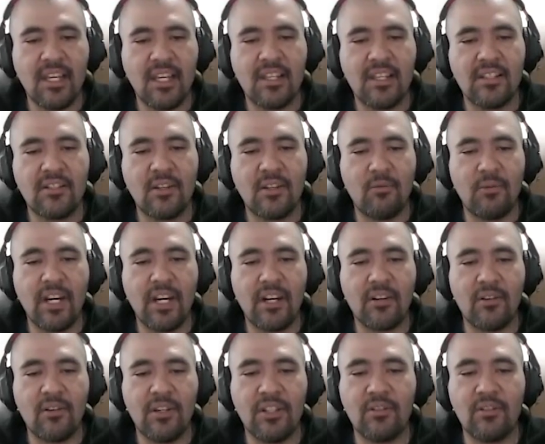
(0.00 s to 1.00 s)
So we are
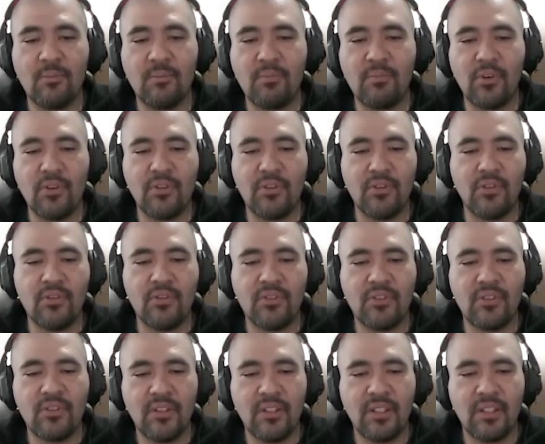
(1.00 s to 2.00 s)
going to
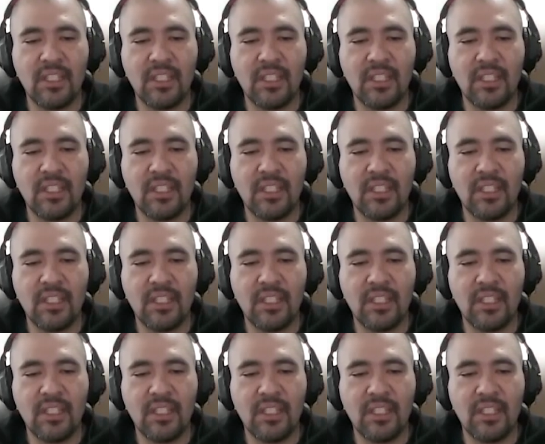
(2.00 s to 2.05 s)
produce